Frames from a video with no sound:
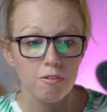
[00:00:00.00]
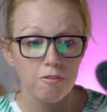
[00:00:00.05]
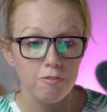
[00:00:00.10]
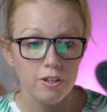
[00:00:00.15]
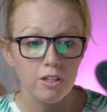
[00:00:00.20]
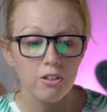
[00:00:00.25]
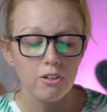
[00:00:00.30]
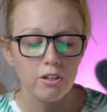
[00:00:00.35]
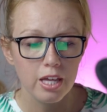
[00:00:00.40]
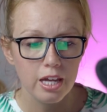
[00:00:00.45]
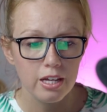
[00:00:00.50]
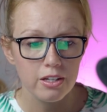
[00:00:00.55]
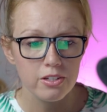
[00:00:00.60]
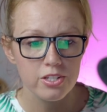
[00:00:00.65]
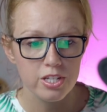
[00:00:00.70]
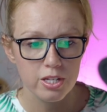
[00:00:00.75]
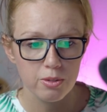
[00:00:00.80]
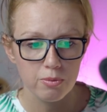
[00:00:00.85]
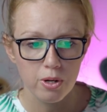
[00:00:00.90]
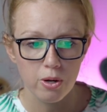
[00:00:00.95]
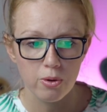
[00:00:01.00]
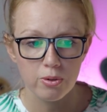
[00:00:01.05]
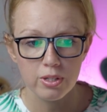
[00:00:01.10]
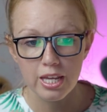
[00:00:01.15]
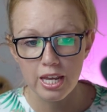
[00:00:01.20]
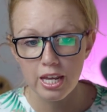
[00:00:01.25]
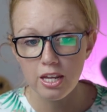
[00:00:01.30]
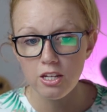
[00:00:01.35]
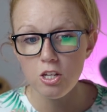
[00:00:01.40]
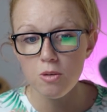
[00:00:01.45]
Phil Kelsey wrote,
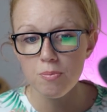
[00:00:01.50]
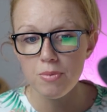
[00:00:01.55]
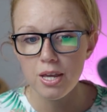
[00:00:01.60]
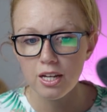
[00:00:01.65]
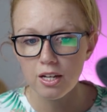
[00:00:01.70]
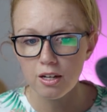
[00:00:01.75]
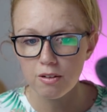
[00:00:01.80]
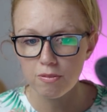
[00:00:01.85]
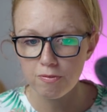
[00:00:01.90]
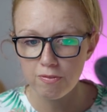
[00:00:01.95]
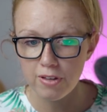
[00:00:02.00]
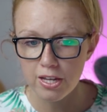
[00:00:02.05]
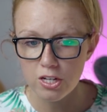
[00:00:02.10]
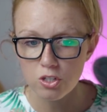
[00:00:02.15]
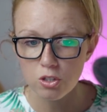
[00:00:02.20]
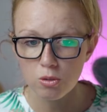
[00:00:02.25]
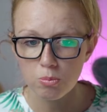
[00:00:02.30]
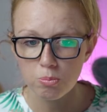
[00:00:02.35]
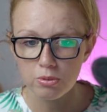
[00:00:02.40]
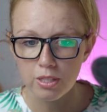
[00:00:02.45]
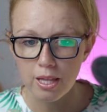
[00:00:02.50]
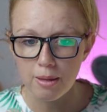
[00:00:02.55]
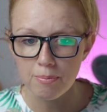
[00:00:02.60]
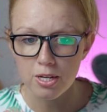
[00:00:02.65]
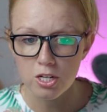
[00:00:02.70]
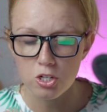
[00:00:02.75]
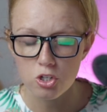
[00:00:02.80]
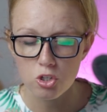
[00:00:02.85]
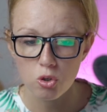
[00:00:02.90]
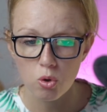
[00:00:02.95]
Can you make a facial
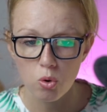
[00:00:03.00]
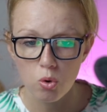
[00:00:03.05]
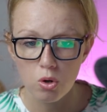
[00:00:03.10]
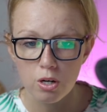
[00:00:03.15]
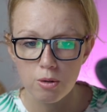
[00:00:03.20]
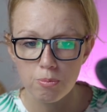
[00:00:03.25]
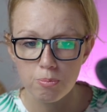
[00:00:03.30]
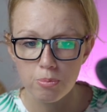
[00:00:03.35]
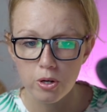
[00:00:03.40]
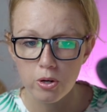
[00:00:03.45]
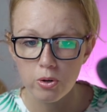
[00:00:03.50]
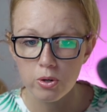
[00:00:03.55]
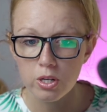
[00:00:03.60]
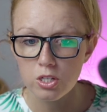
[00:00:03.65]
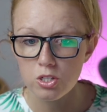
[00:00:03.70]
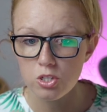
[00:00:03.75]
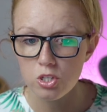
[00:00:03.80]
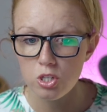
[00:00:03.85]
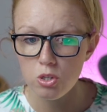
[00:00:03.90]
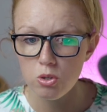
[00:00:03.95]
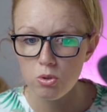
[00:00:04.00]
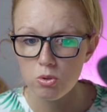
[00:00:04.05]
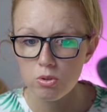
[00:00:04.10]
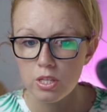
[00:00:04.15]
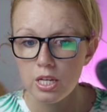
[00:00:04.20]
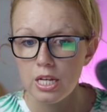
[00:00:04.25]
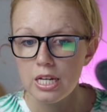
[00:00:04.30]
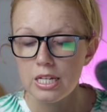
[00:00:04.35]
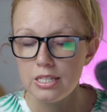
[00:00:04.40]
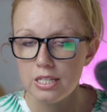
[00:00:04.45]
blemish or a broken
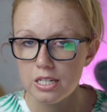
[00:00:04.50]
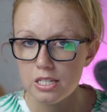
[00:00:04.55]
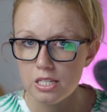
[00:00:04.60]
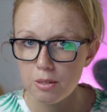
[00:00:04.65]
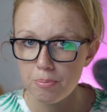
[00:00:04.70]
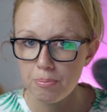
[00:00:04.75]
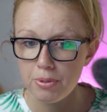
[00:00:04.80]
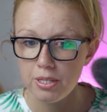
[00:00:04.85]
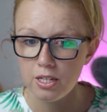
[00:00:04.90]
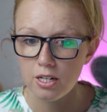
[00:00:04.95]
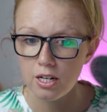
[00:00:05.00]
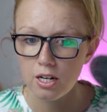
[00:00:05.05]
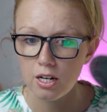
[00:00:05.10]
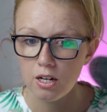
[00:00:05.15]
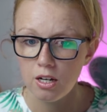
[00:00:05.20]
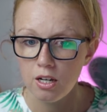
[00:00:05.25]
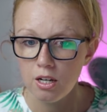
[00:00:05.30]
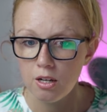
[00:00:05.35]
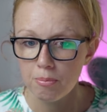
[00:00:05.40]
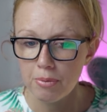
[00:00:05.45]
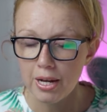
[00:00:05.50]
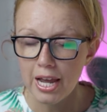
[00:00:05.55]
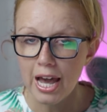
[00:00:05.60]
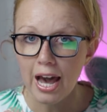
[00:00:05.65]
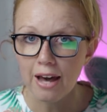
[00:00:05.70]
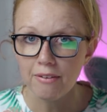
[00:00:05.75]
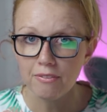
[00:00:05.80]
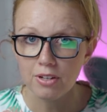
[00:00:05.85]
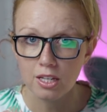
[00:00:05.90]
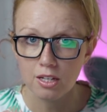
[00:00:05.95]
tooth disappear by
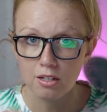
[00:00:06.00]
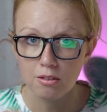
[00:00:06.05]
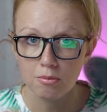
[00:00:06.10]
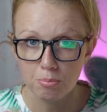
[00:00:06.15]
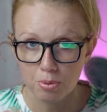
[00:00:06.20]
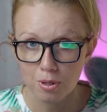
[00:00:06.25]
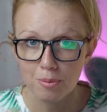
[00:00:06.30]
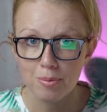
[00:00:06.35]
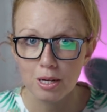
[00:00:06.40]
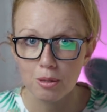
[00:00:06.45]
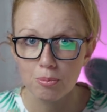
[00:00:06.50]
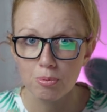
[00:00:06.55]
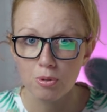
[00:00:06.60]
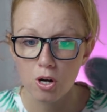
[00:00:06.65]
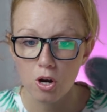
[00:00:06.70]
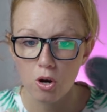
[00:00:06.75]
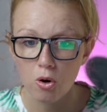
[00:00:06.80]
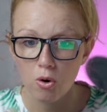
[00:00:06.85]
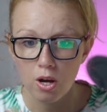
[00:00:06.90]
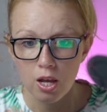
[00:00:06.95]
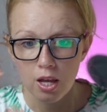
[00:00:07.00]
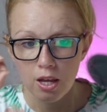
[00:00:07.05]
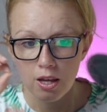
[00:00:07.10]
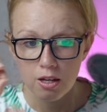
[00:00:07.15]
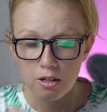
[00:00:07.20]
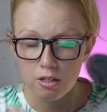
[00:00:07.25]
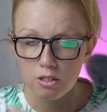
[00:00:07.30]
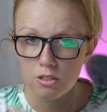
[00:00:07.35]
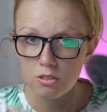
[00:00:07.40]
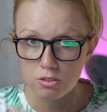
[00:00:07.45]
having Premiere Pro
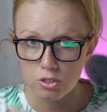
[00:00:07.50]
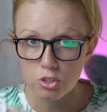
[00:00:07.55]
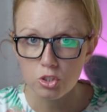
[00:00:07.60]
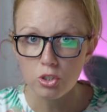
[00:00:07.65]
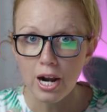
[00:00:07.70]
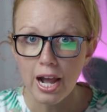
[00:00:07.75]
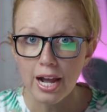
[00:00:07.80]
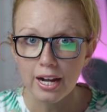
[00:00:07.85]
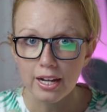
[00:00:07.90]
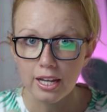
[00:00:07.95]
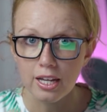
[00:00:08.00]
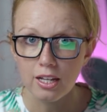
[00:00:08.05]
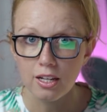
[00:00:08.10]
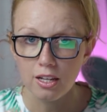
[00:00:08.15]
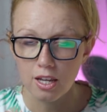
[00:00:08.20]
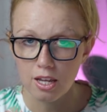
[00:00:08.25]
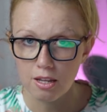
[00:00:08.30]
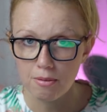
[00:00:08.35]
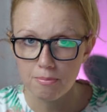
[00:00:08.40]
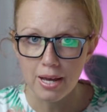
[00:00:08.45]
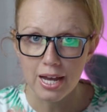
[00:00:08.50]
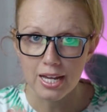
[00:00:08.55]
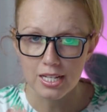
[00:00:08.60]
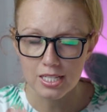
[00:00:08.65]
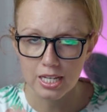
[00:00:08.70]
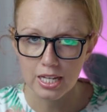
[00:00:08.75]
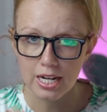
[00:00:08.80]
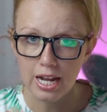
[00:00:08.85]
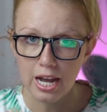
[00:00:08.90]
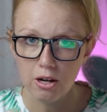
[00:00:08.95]
track it and
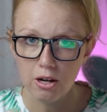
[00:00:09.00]
mask it